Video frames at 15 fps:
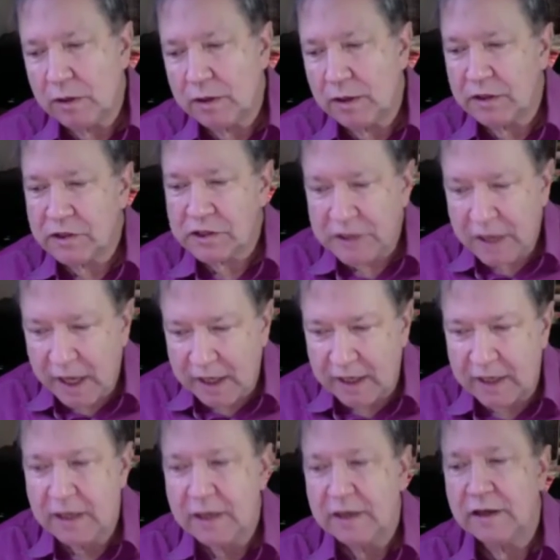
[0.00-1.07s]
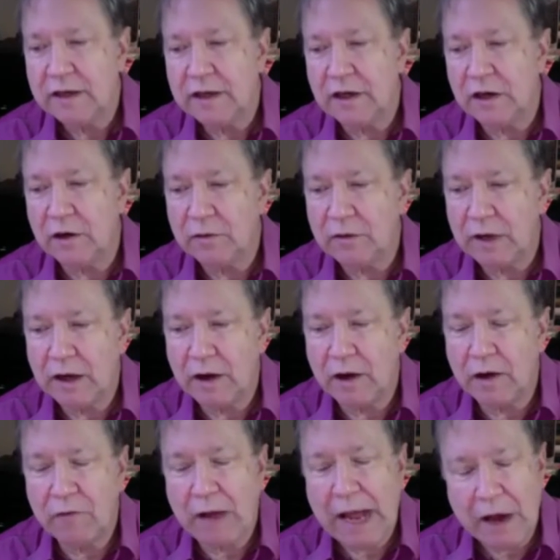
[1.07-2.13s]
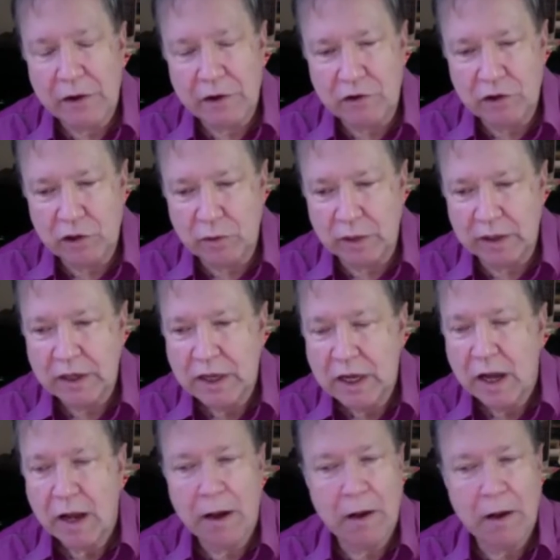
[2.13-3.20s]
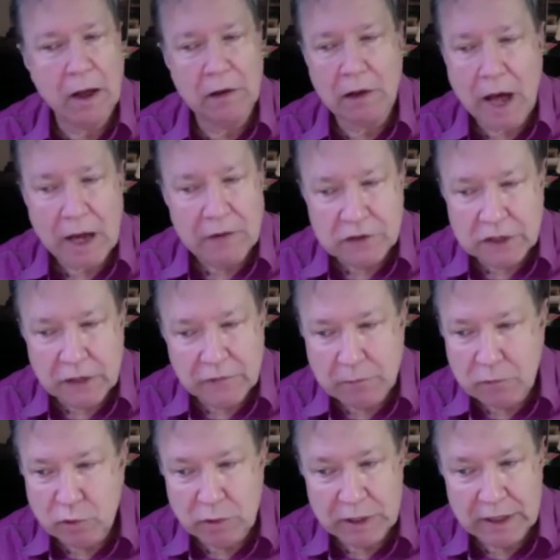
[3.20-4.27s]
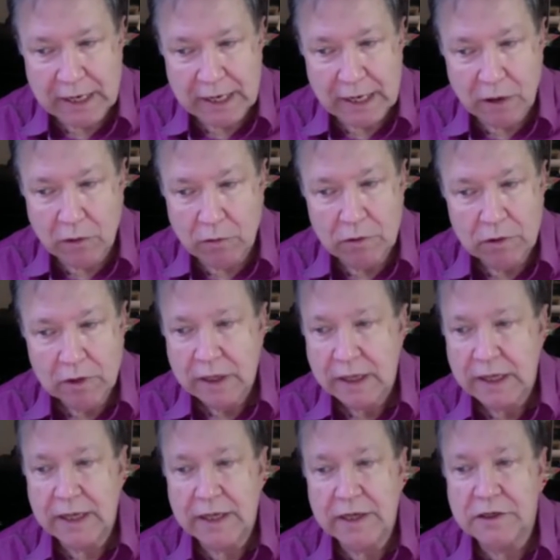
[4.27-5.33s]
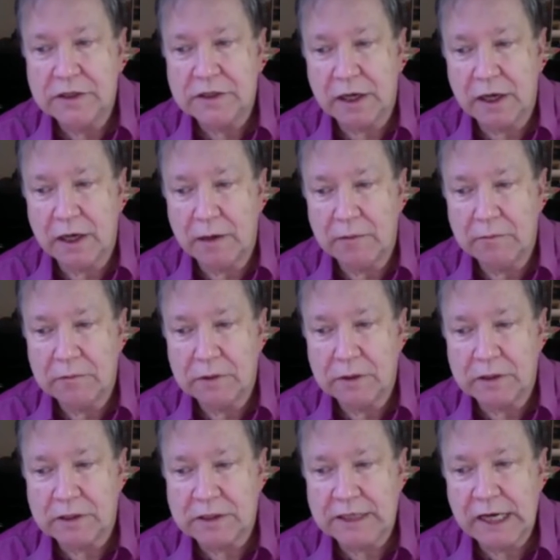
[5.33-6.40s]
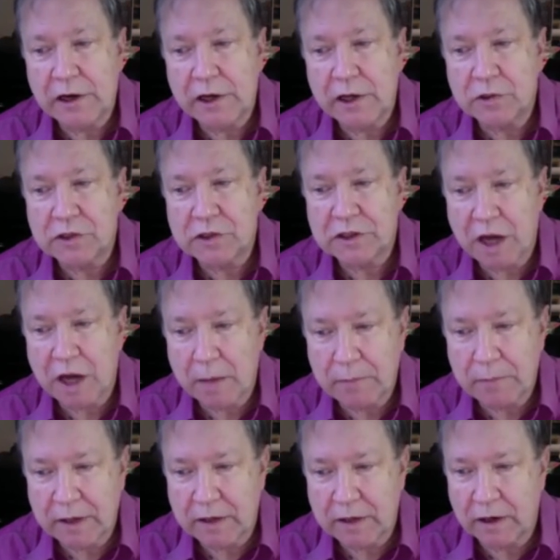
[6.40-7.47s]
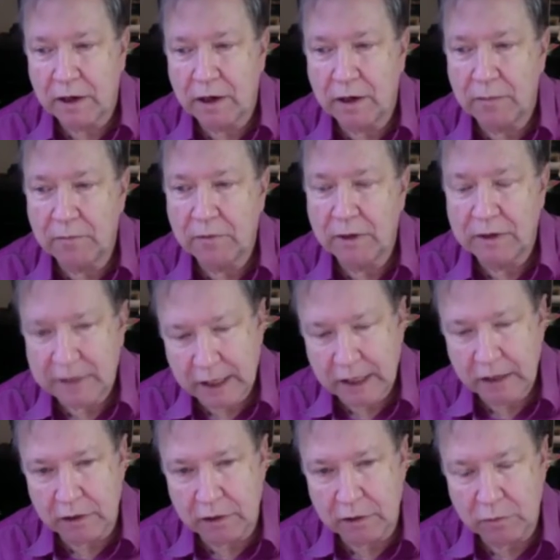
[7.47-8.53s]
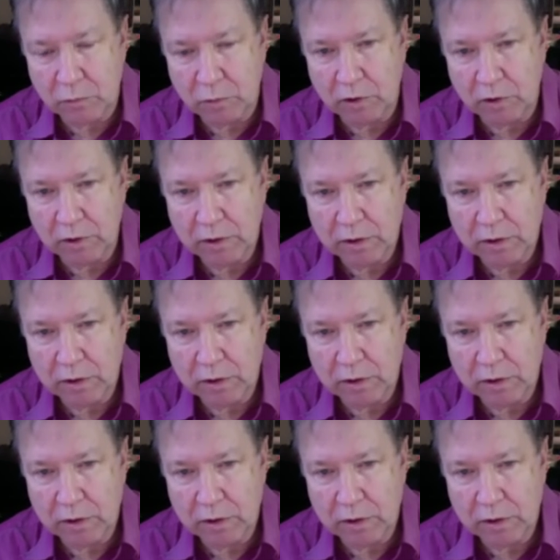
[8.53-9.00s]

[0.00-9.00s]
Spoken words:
study, of how to do it. A lot of stuff I'm doing now is stereoscopic lenticular work.